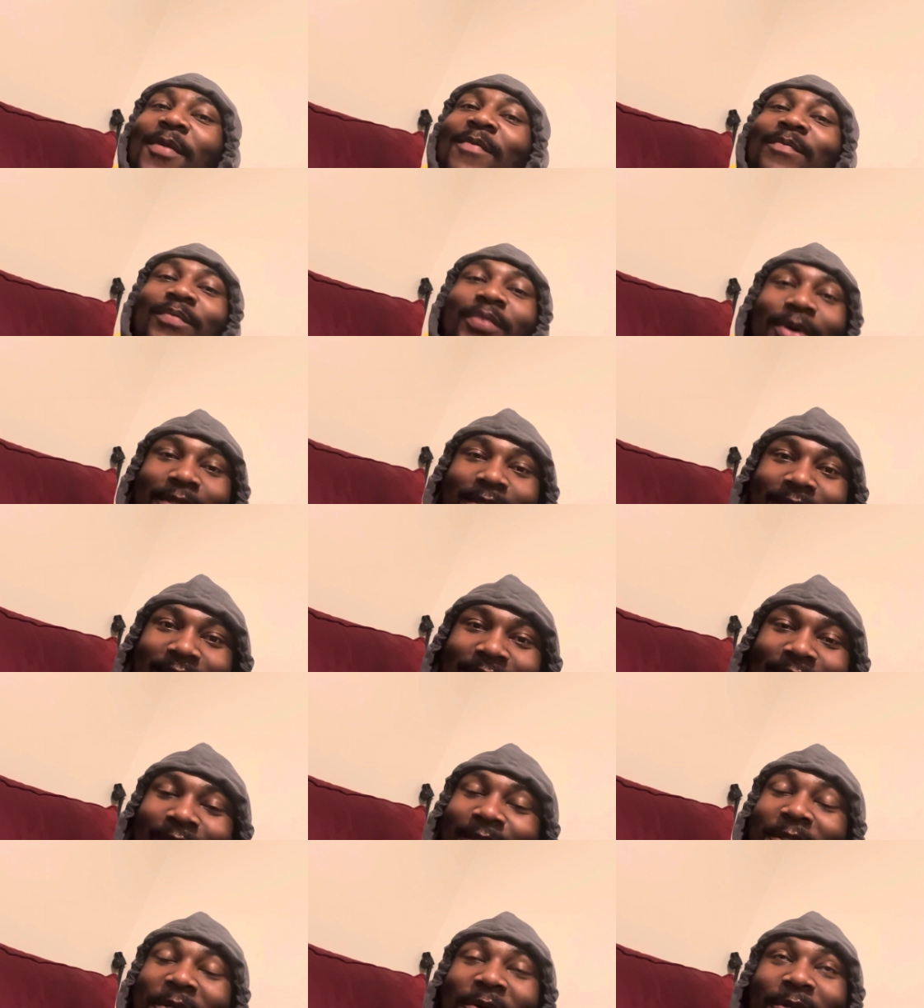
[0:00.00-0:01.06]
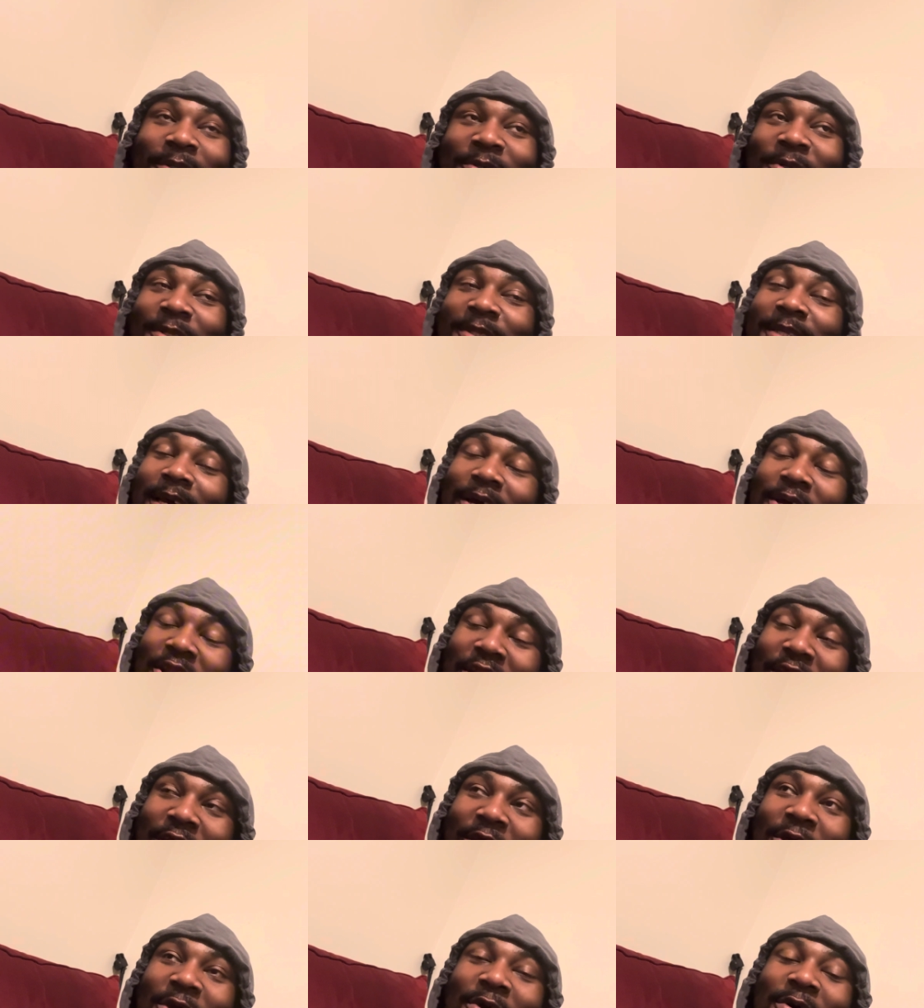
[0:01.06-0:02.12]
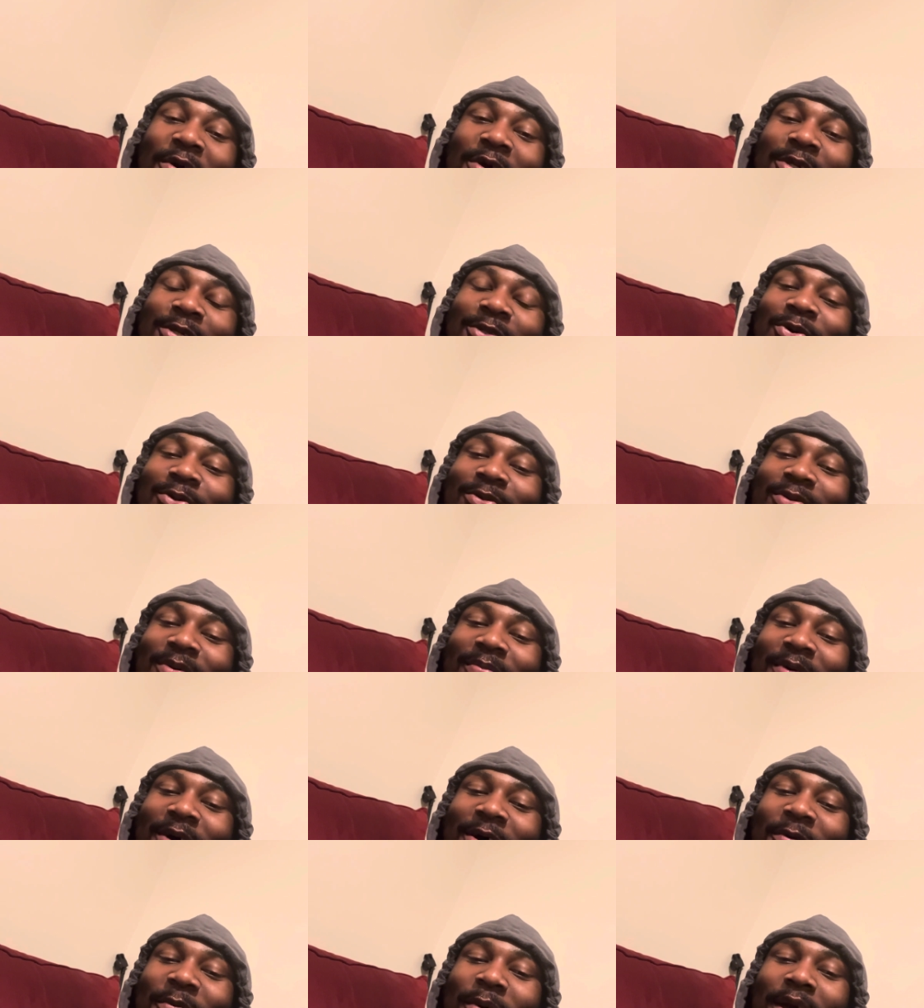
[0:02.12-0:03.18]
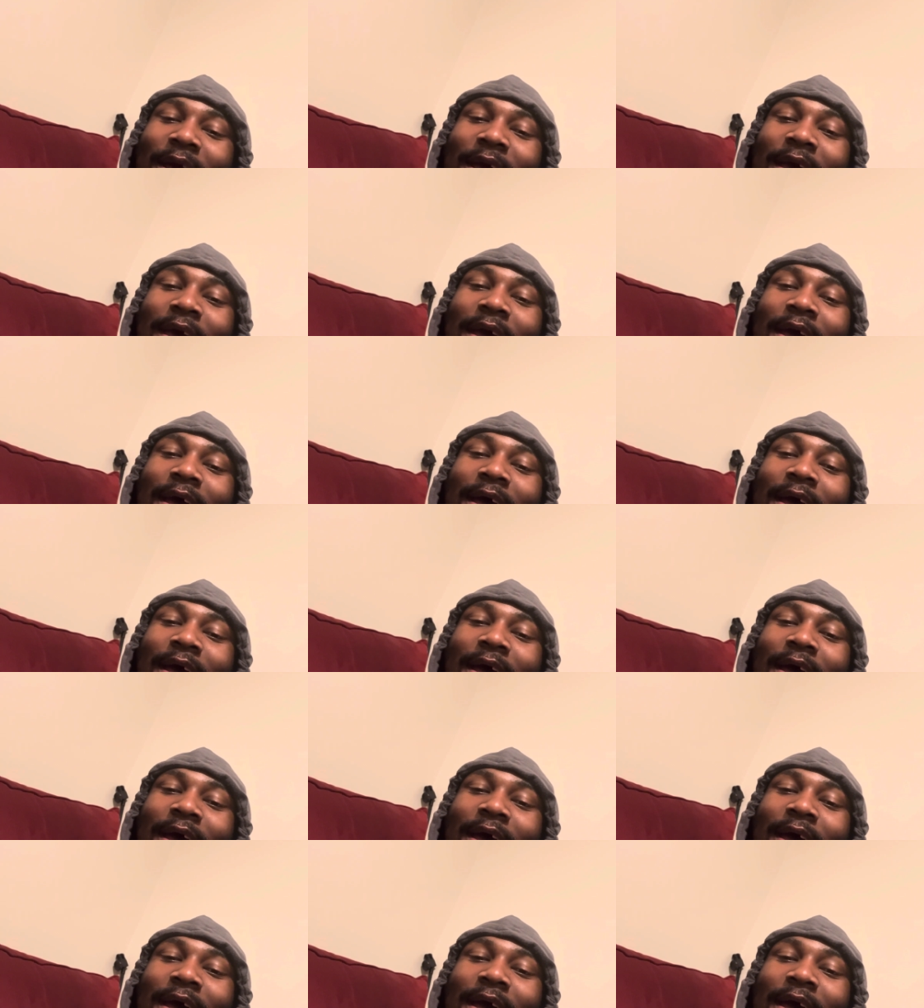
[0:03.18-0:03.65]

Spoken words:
But on a serious note, secondly, just got to the part where